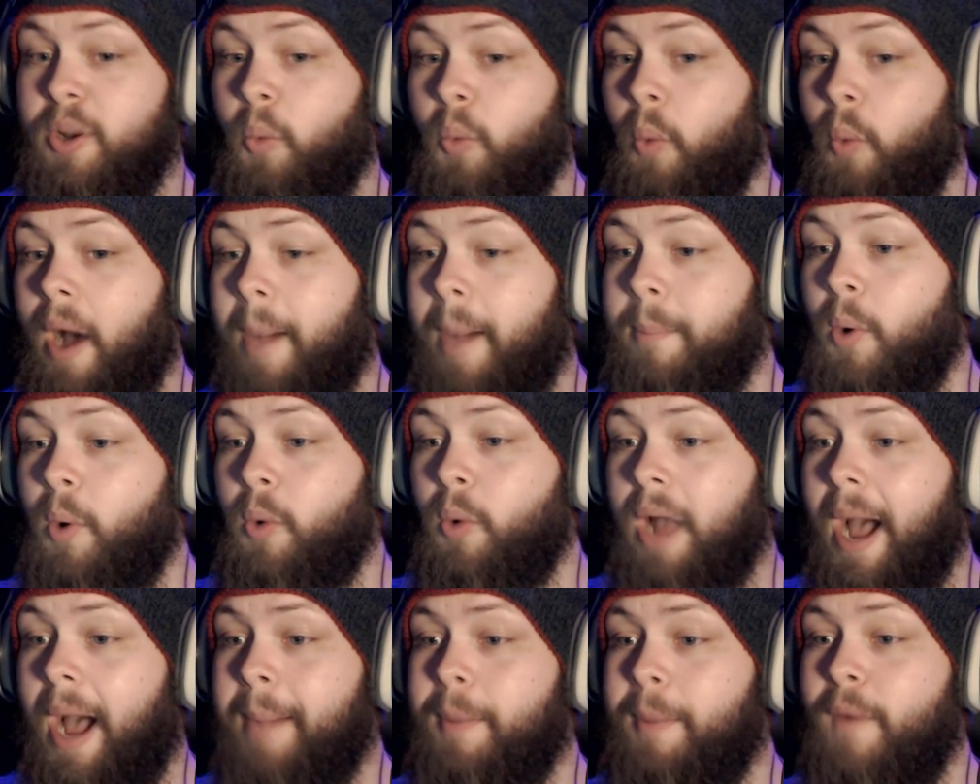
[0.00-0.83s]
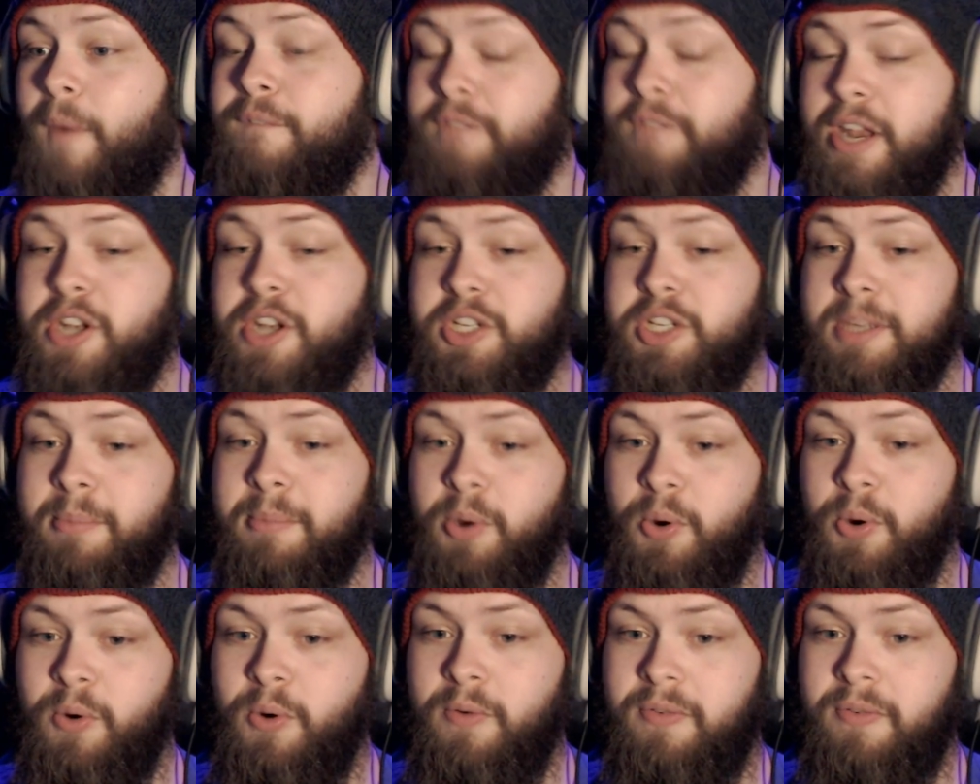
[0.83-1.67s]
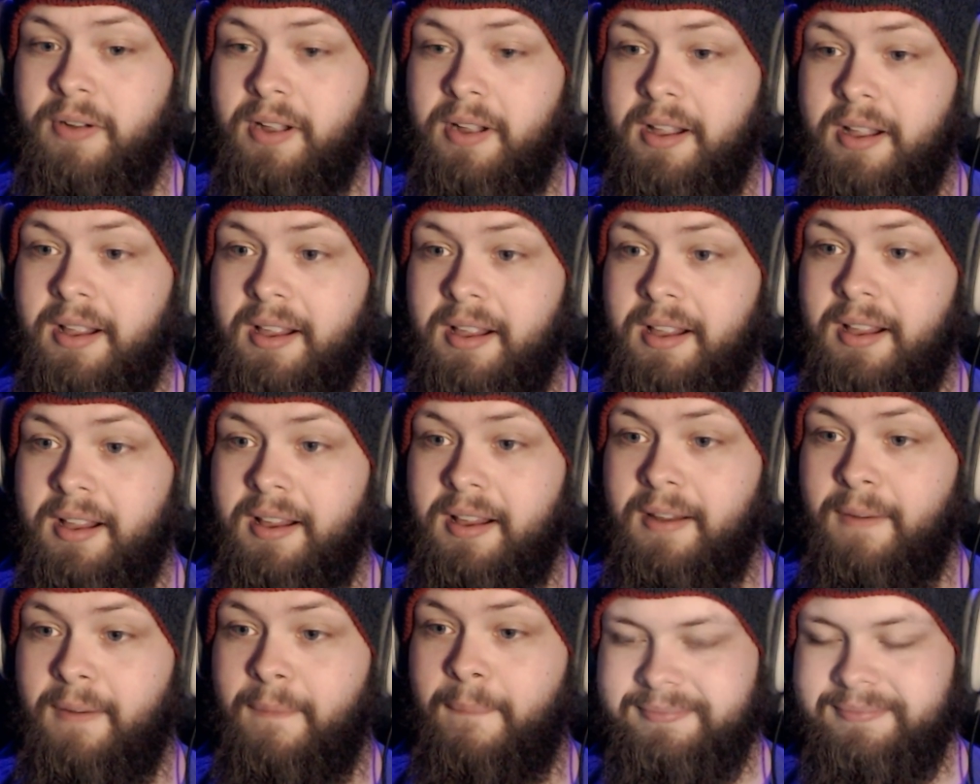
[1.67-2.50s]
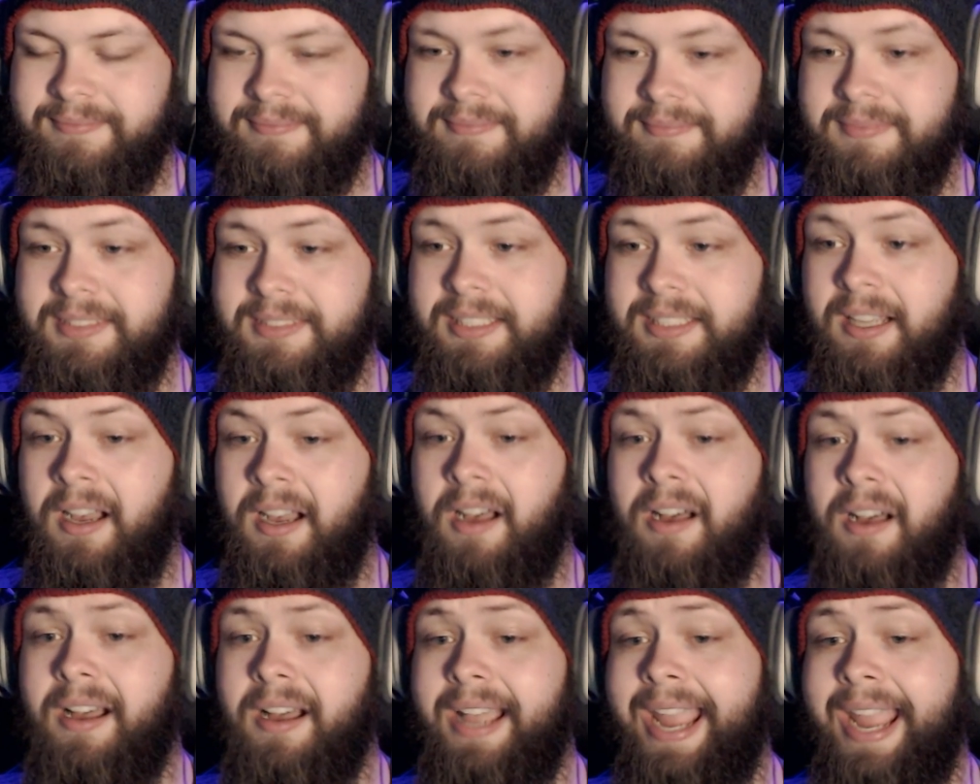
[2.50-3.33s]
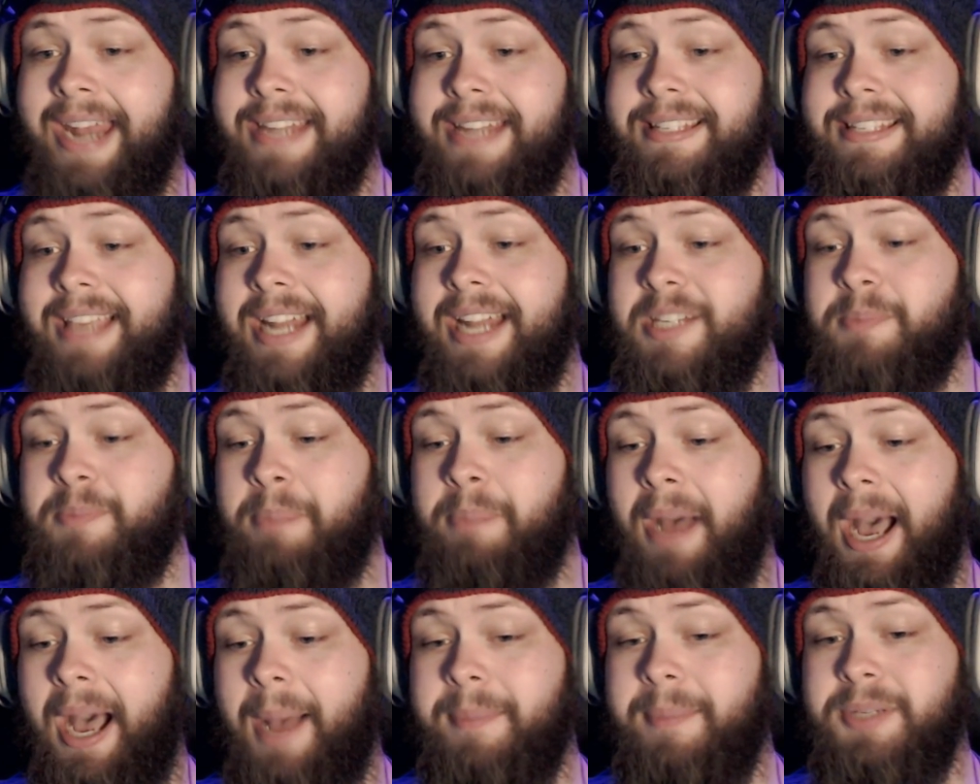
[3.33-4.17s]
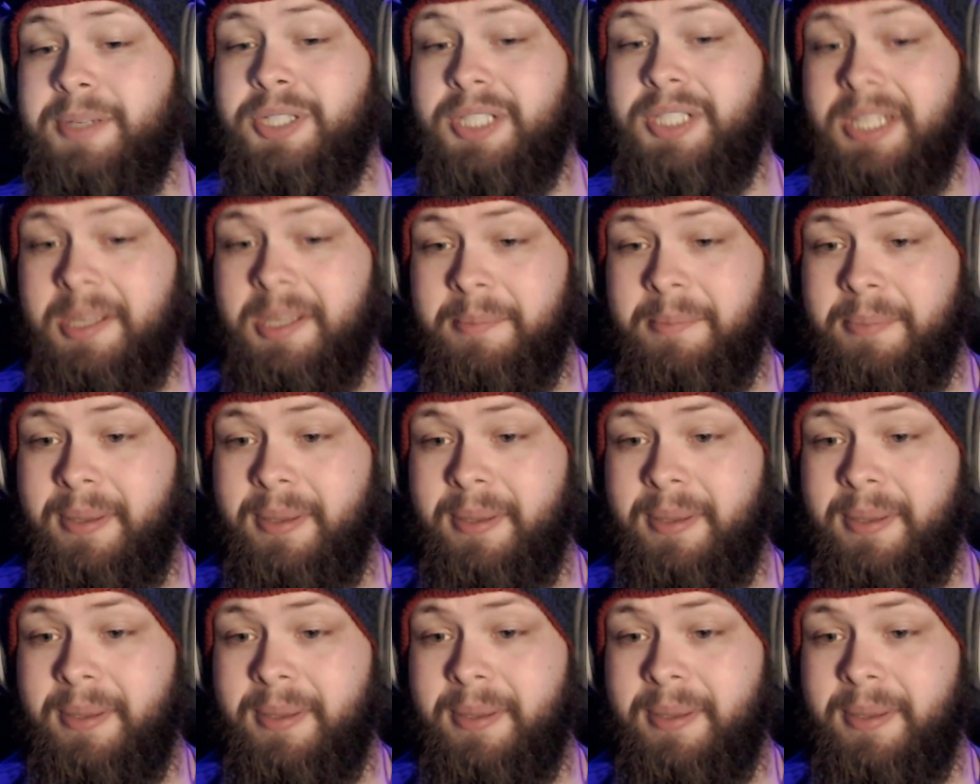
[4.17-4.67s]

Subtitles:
did a wombo combo finishing move. And he's got his pop ship.